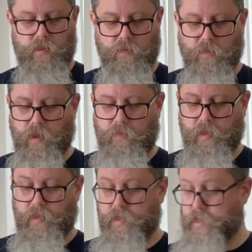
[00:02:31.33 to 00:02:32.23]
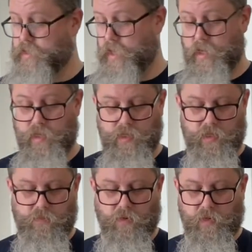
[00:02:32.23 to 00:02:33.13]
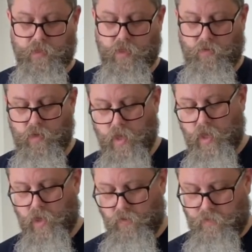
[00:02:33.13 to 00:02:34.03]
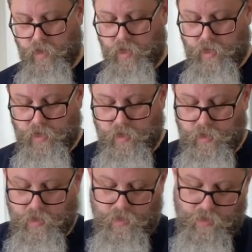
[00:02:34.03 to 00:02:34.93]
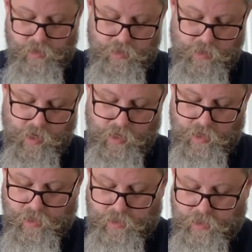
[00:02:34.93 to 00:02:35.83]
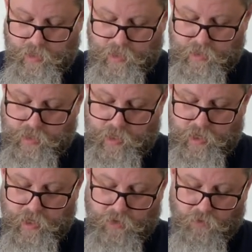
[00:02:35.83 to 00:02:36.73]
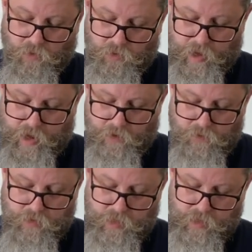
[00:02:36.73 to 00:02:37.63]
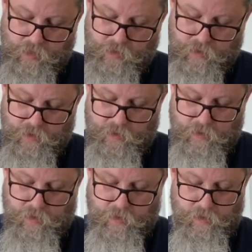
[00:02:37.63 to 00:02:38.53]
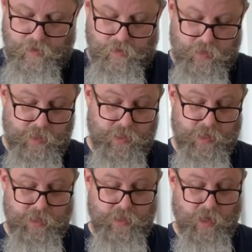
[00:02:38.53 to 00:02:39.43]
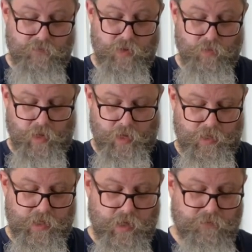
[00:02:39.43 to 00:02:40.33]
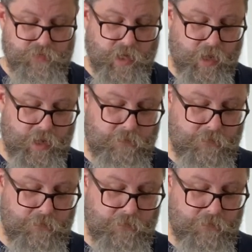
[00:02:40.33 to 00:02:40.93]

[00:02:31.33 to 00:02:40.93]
pie pan. This is the easiest part, so you want to be take it nice and easy and get it rolled out. This is going to save you a ton of time